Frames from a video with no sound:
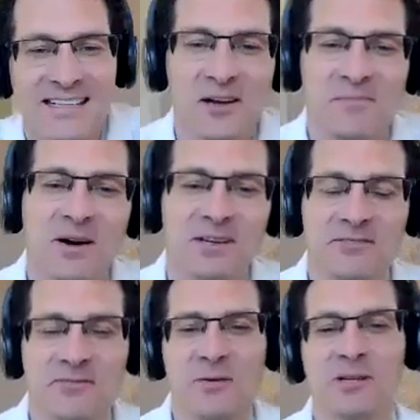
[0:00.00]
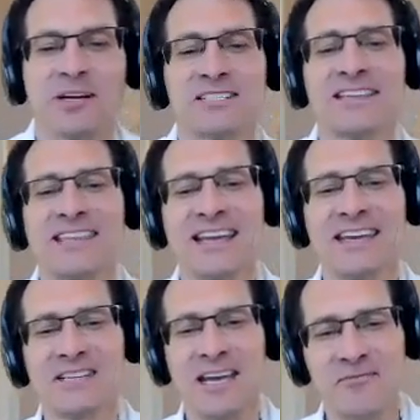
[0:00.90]
I'm Mark DeVoe. I'd like to say
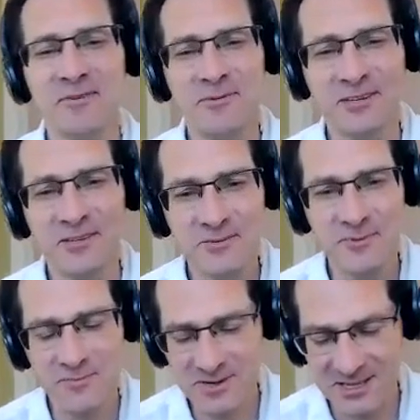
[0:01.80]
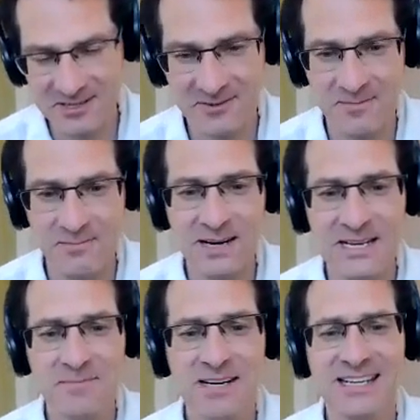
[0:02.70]
thank you to everyone who's been with us for
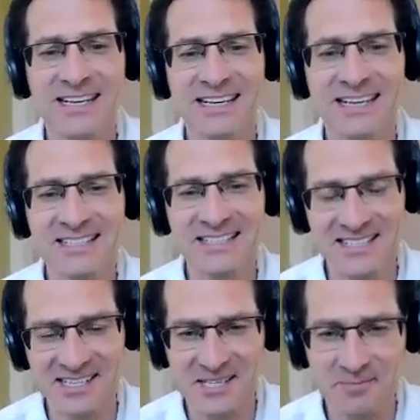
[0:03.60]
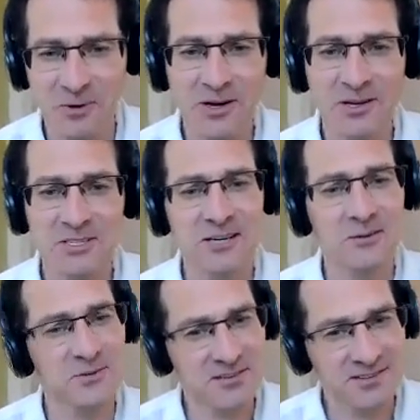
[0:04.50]
many, many years listening to this podcast. And
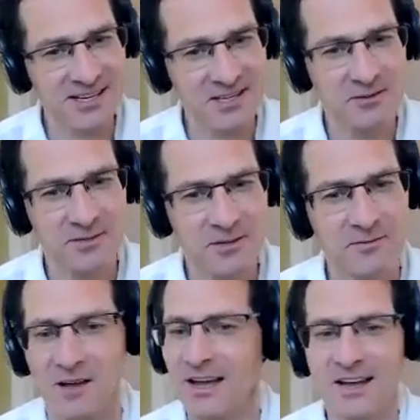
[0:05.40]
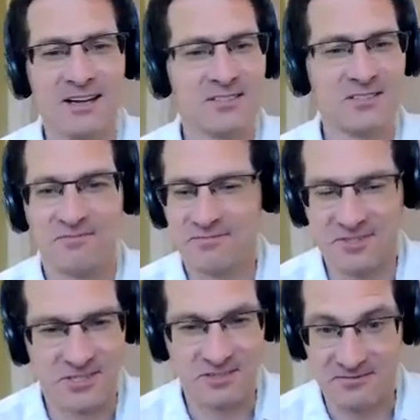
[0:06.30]
also thank you if you've
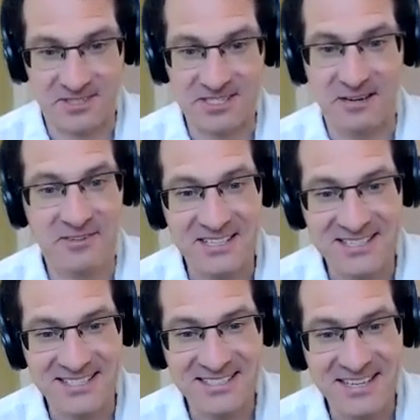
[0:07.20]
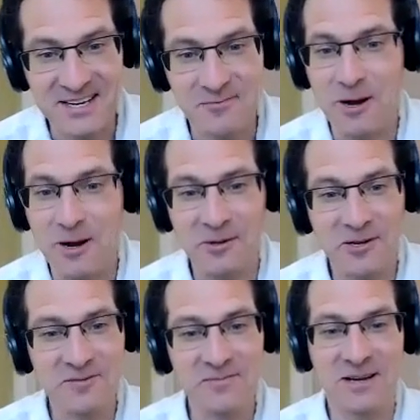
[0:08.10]
just discovered us today.
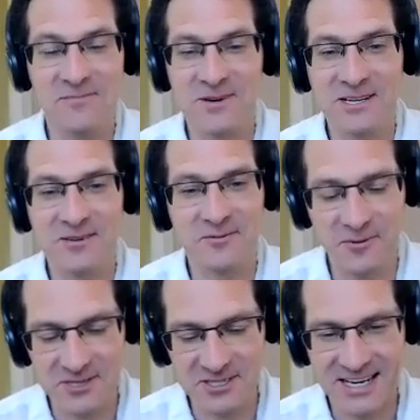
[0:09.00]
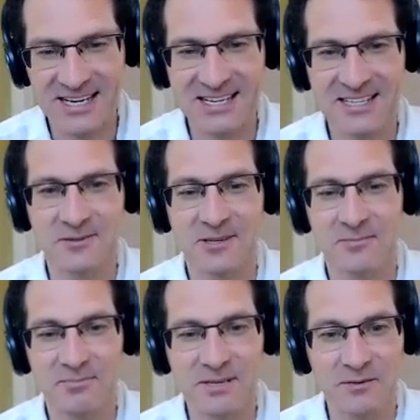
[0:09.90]
Welcome. And we look forward to taking you on
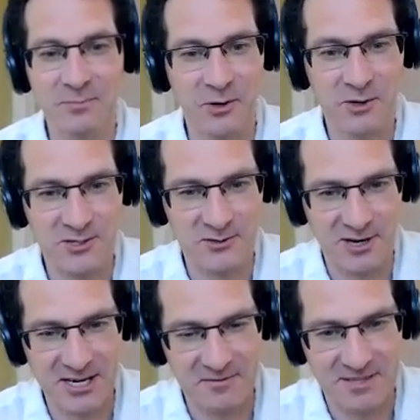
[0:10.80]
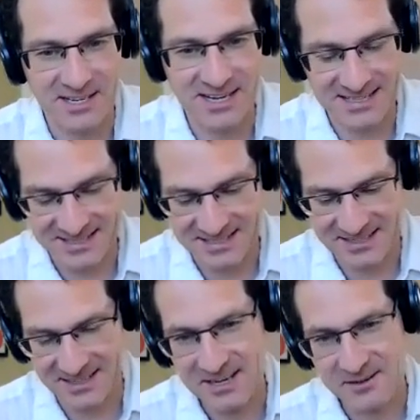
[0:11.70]
a bit of a bonkers ride over the next
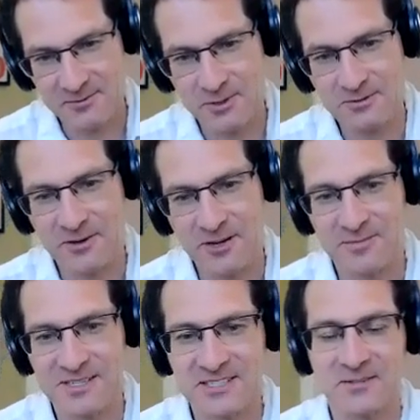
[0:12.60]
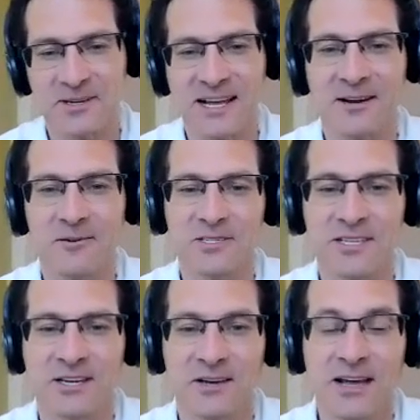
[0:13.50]
45 minutes to an hour or
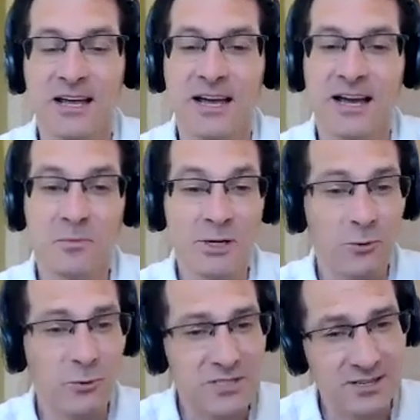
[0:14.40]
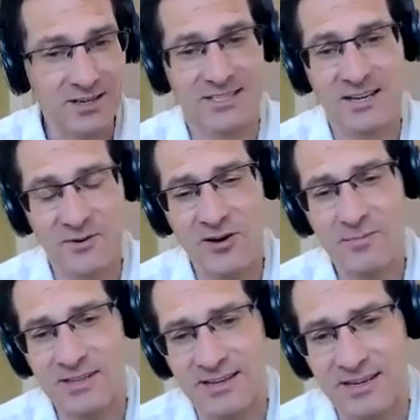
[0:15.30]
so. And we'd also like to say a very
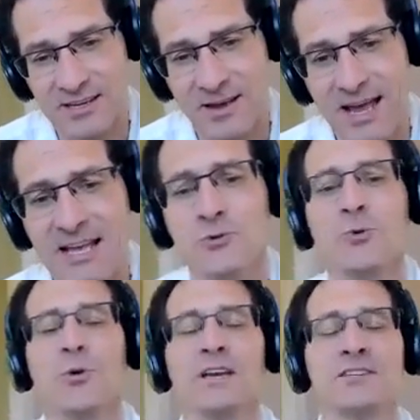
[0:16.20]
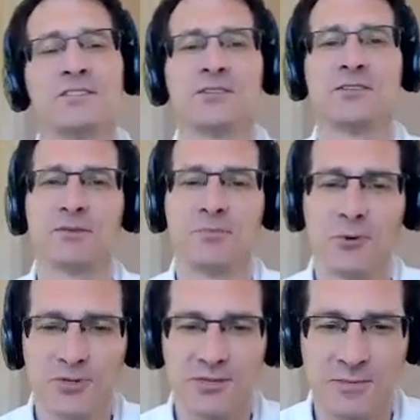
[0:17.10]
big thank you, as always, to the
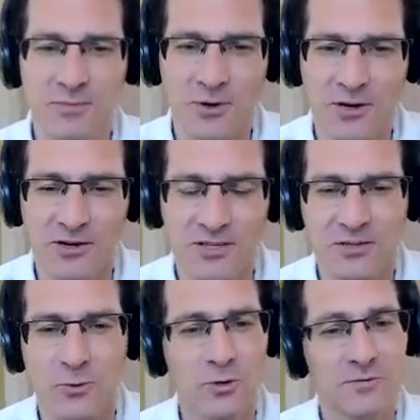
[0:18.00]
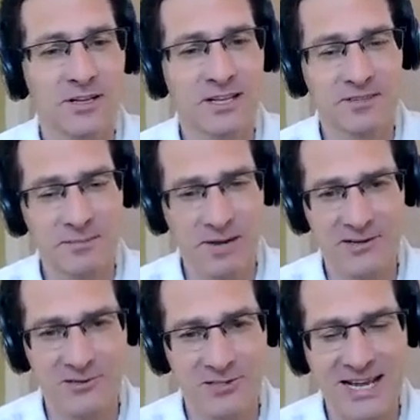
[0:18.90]
supporters of this podcast, all of our lovely
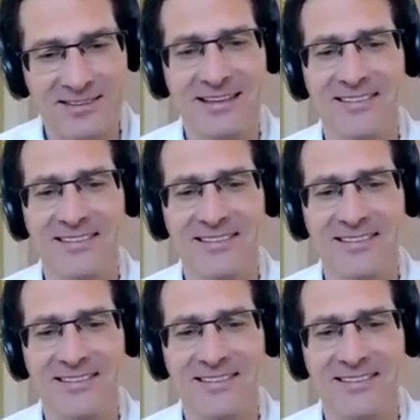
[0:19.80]
patrons out there.